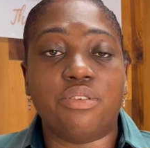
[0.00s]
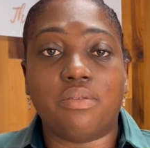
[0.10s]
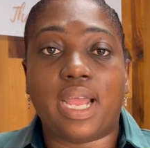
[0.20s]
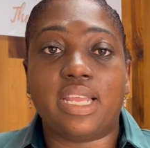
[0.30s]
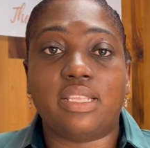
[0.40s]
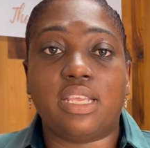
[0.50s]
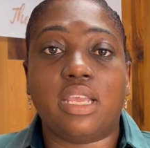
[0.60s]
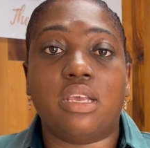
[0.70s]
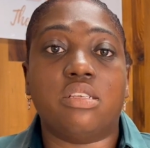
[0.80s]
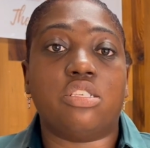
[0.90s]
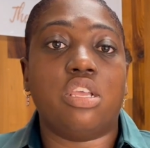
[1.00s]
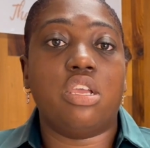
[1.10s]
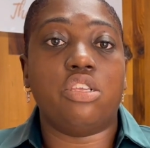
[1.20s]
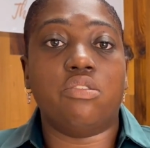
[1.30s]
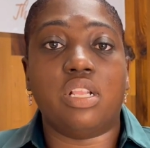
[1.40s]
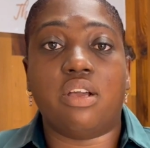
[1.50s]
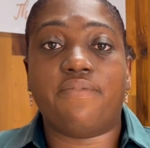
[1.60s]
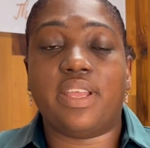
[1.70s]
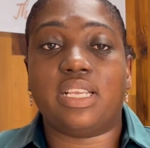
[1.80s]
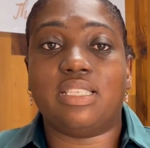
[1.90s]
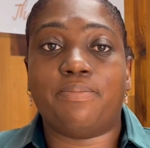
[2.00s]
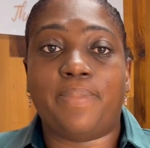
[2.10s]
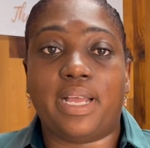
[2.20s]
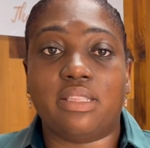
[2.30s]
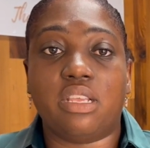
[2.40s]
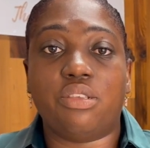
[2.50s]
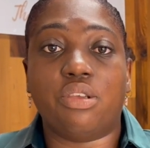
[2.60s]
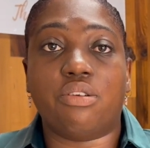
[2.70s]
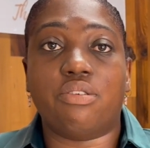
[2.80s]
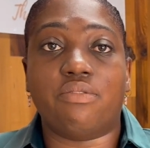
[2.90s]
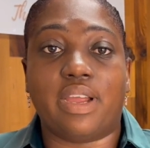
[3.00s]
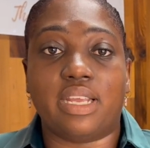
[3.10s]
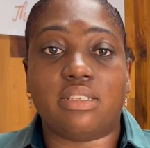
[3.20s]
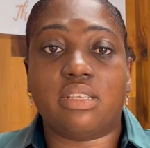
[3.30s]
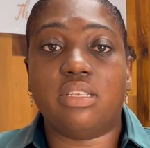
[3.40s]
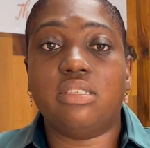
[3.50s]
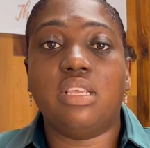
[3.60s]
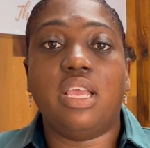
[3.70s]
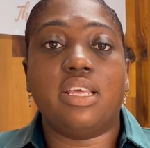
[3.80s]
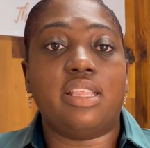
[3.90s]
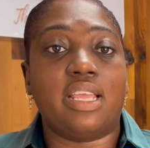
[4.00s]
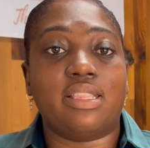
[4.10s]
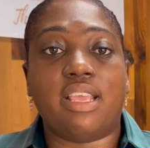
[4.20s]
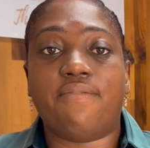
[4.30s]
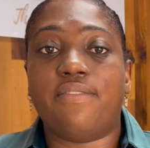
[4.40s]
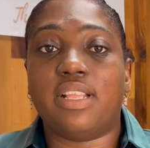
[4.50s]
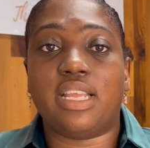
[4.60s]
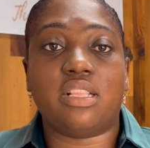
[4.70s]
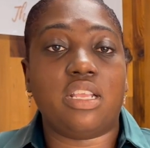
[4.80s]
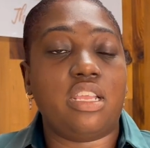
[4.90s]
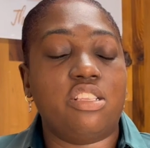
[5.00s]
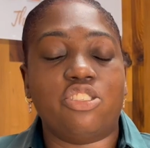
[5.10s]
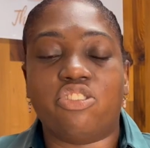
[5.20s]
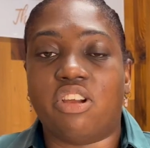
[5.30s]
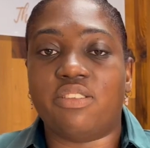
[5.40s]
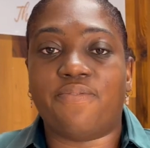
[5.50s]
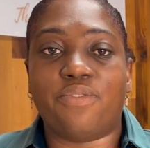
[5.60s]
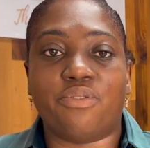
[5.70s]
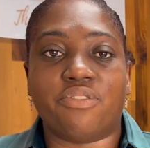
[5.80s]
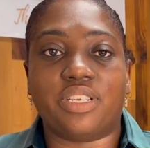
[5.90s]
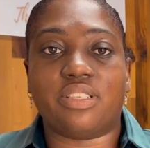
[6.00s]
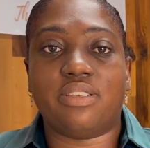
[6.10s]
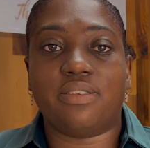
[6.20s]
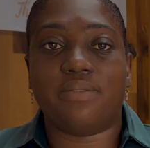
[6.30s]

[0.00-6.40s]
new ideas, you love expanding your horizons, then definitely join Florit.